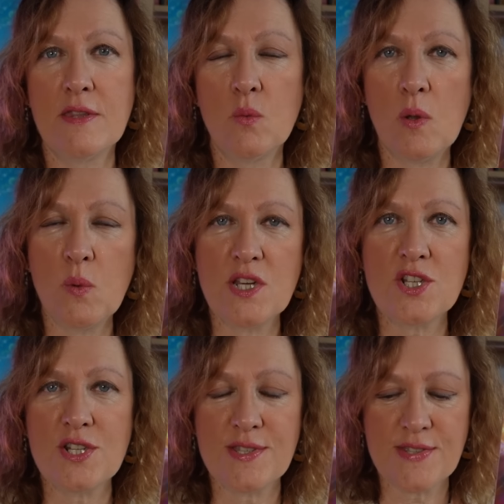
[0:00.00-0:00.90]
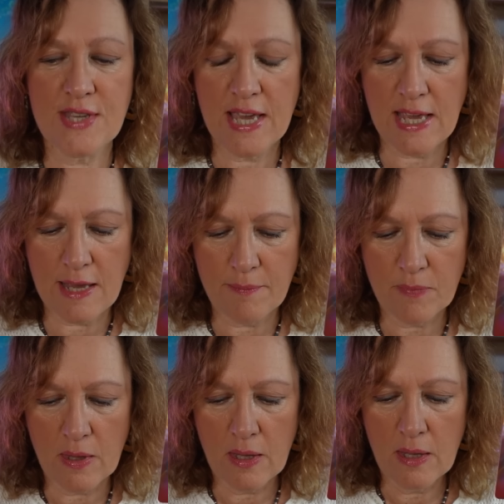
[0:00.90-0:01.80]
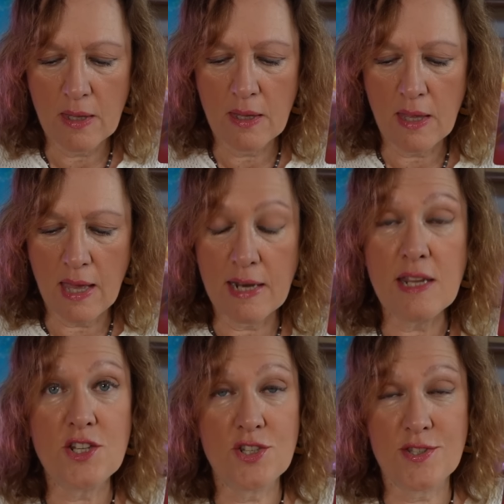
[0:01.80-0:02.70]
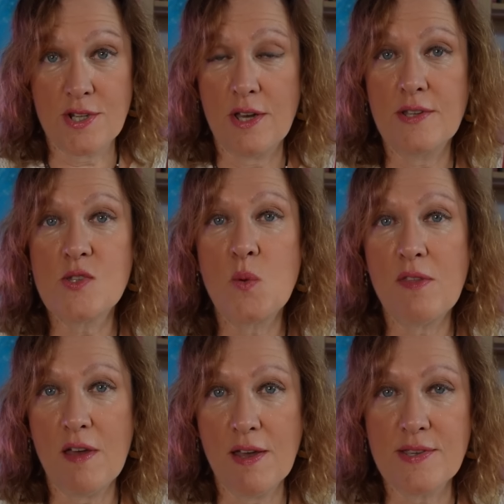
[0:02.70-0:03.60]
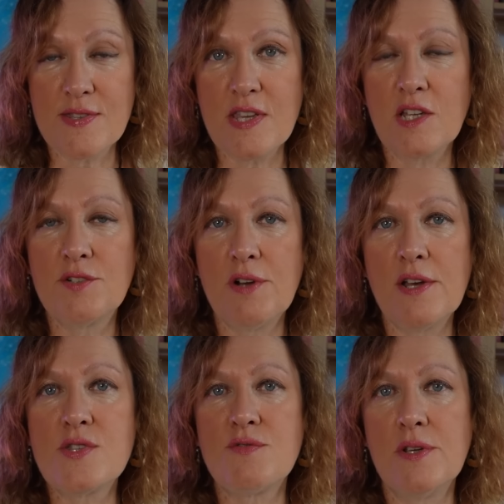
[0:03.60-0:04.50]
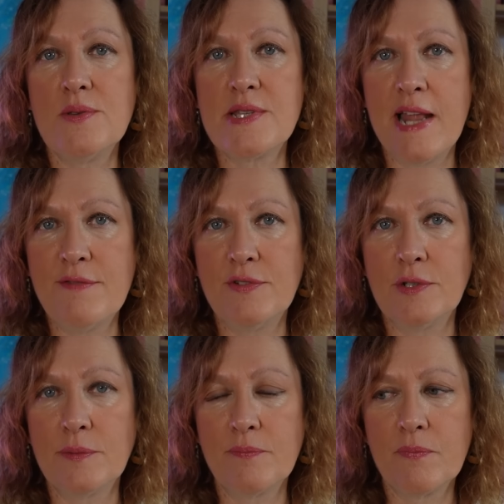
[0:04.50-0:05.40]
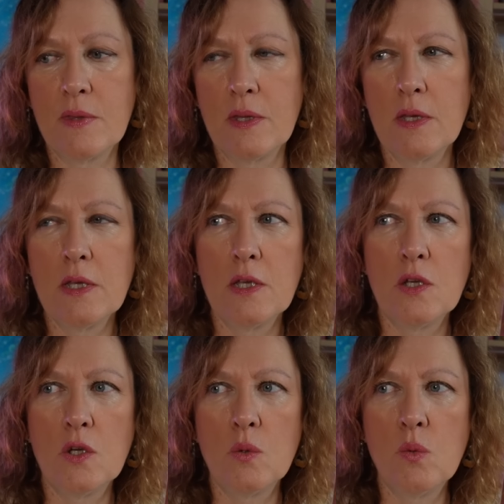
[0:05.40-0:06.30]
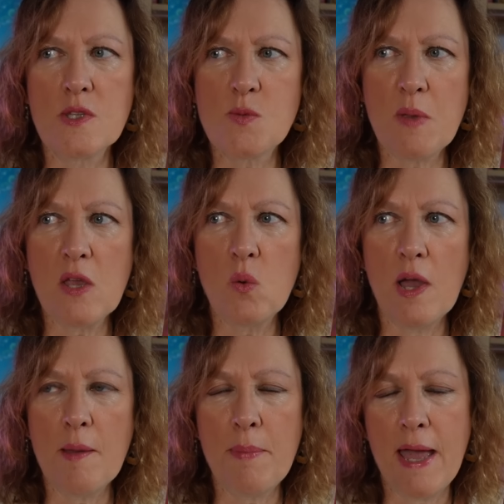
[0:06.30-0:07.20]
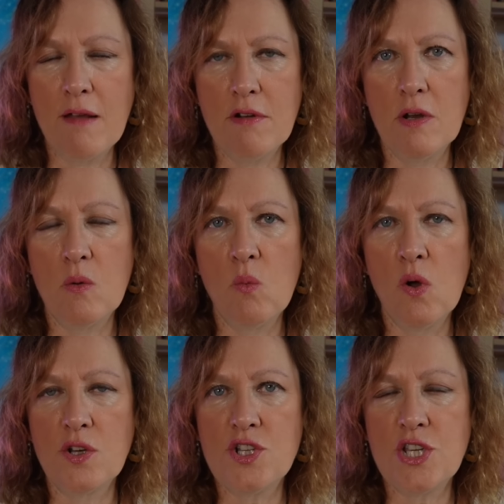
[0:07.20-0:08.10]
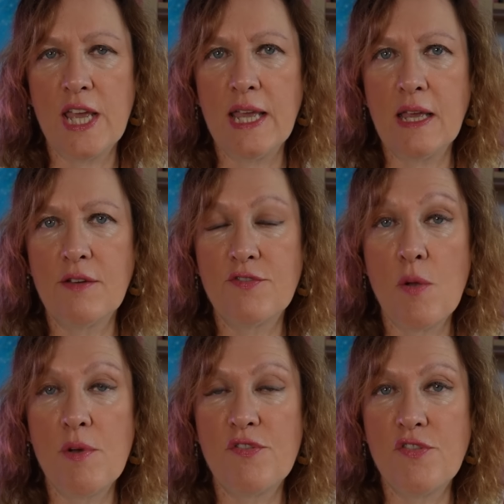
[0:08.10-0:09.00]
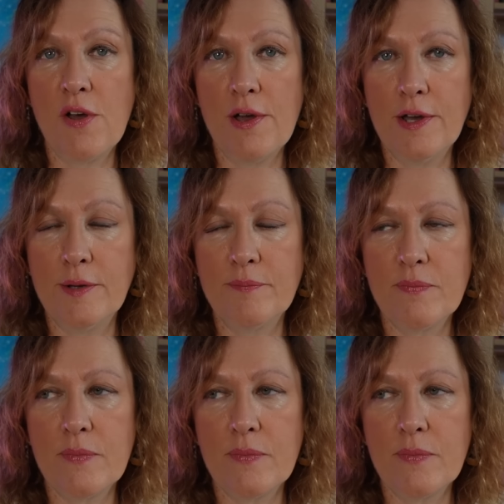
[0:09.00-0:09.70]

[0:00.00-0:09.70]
that we wish to see? And it starts with us at grassroots level. What's been quite apparent watching from afar,